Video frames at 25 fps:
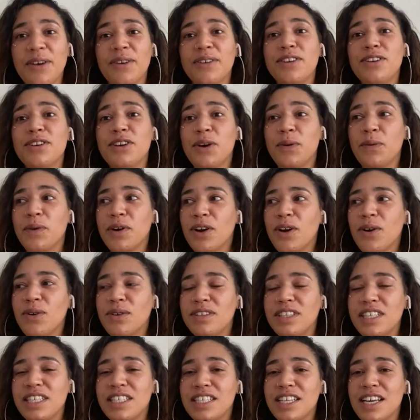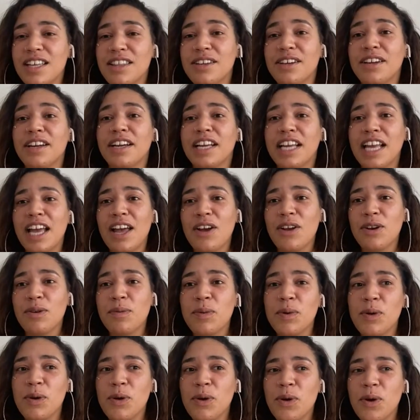you know, mm-hmm. we're holding each other
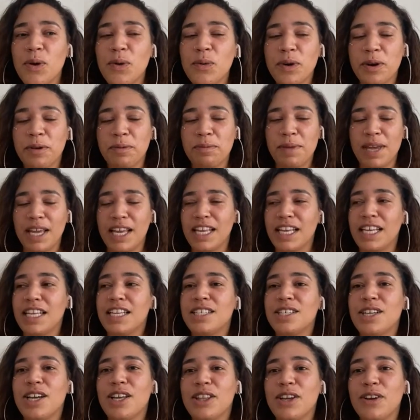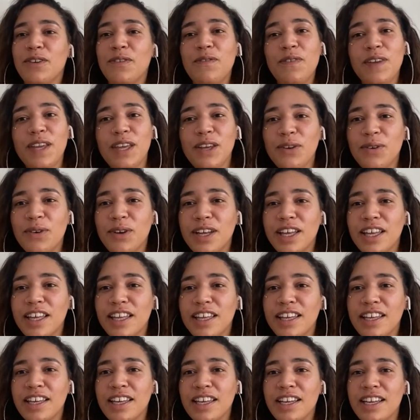accountable, we're uh-huh. making each other feel
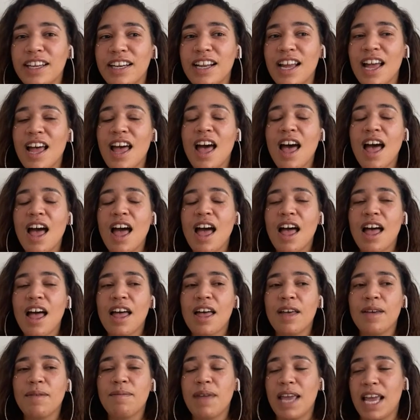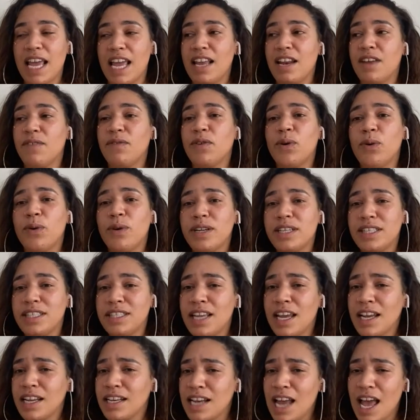good. Um, and of course,
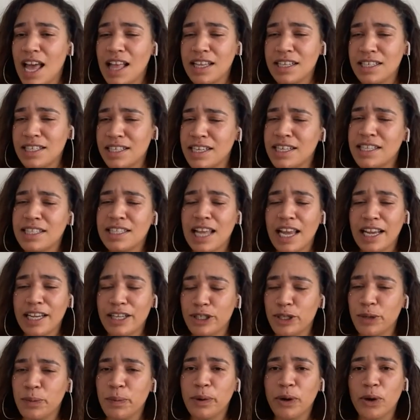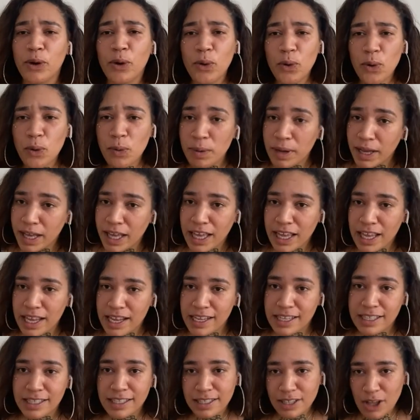technology is like super cool
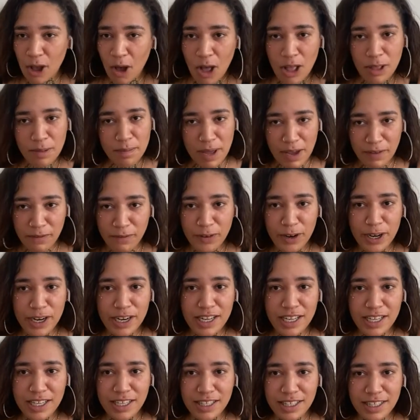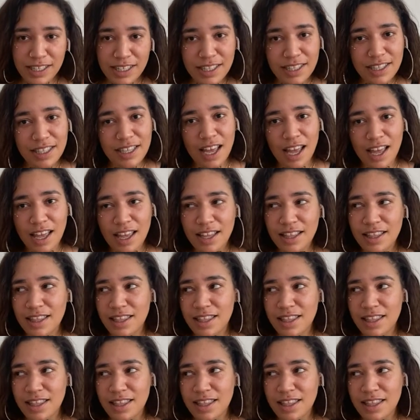because all of my friends uh,